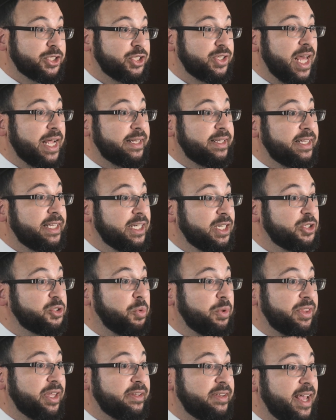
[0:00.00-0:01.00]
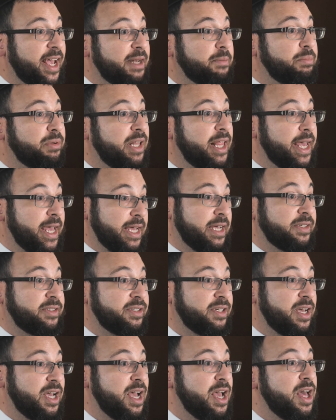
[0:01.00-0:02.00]
that deals with the 10
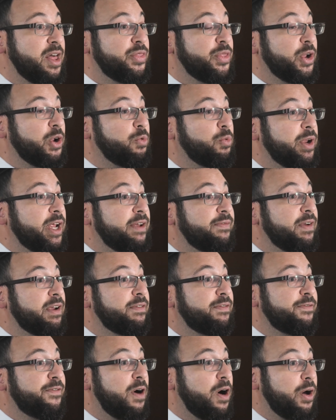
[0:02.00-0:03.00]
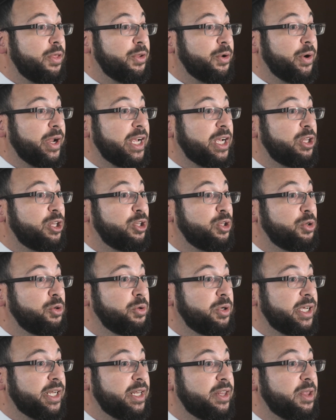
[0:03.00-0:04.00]
plagues, the grieving father
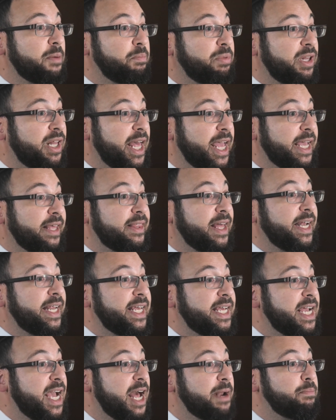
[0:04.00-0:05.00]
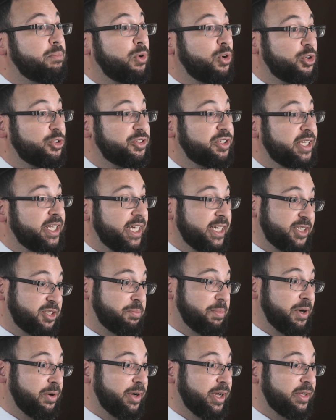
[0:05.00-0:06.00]
included the plague that he had personally
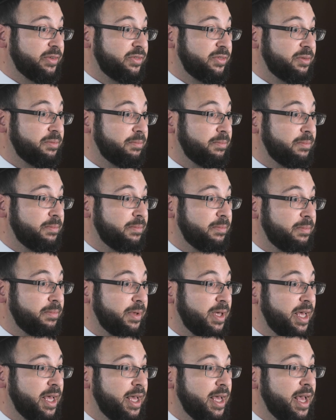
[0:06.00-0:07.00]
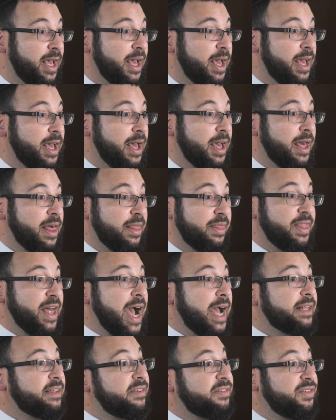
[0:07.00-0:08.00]
experienced.
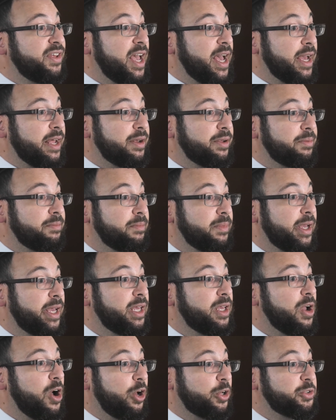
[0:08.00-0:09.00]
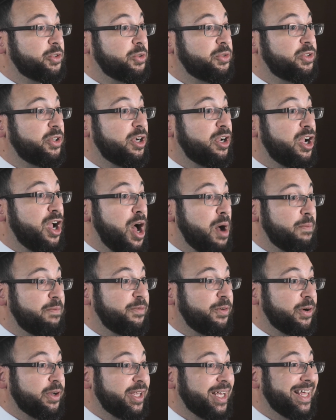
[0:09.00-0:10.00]
That said, he also took
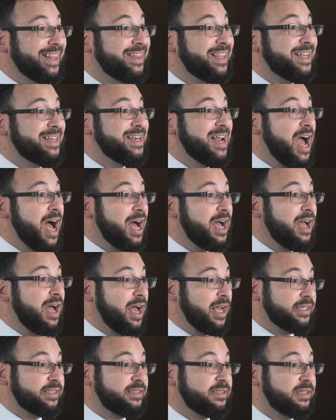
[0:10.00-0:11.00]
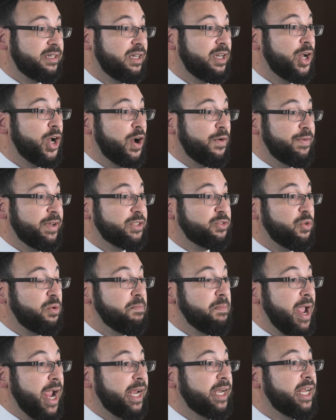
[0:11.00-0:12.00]
comfort in the nachas of his
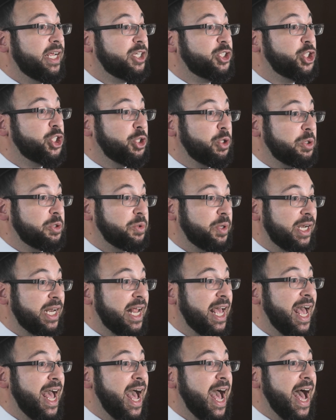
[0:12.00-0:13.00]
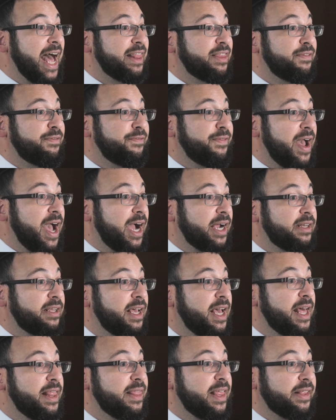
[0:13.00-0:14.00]
remaining children and the fact
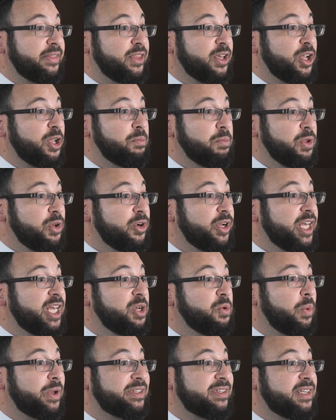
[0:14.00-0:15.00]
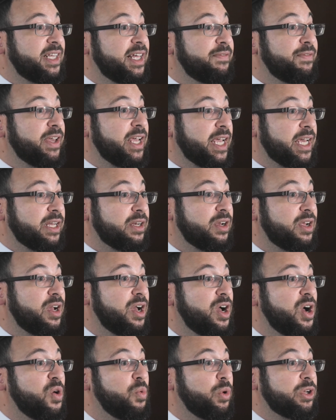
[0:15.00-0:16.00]
that the community he was living in
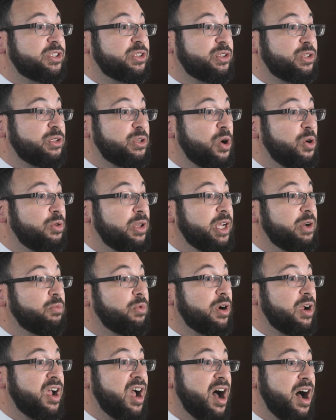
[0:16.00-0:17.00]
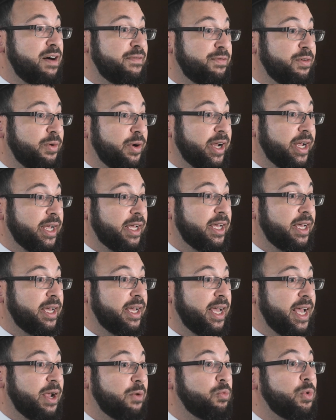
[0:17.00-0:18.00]
was slowly recovering,
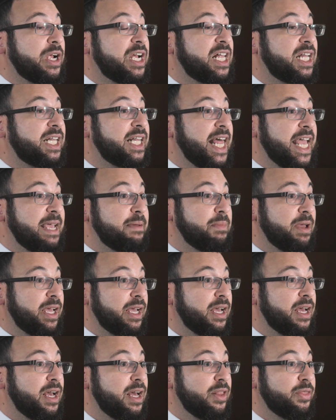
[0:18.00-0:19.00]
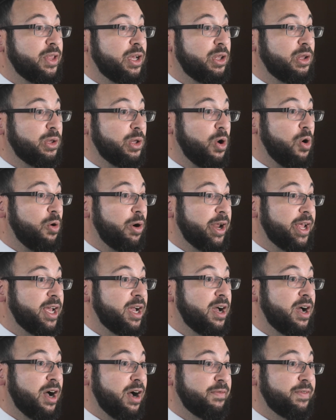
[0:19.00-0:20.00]
reclaiming the glory
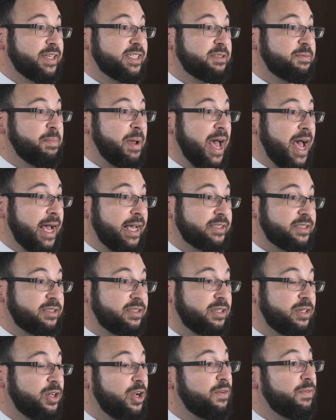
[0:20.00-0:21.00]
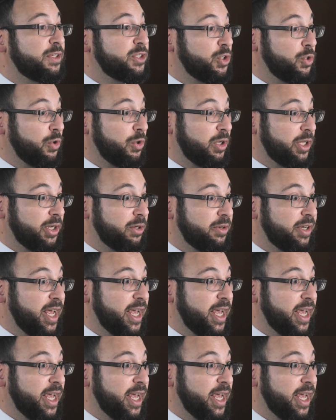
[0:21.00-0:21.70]
of its past, of its earlier